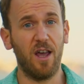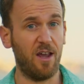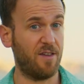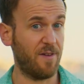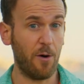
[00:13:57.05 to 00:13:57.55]

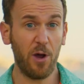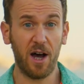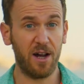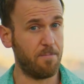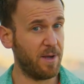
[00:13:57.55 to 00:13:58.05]
it's very
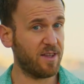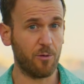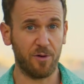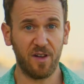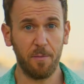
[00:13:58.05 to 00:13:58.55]
high in beta
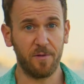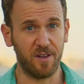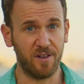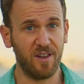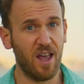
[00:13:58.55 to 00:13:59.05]

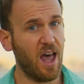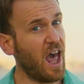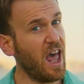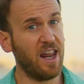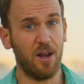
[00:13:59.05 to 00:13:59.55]
receptors
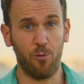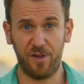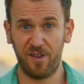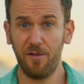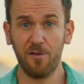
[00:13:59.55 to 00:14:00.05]
and it
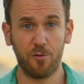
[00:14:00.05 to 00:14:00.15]
receives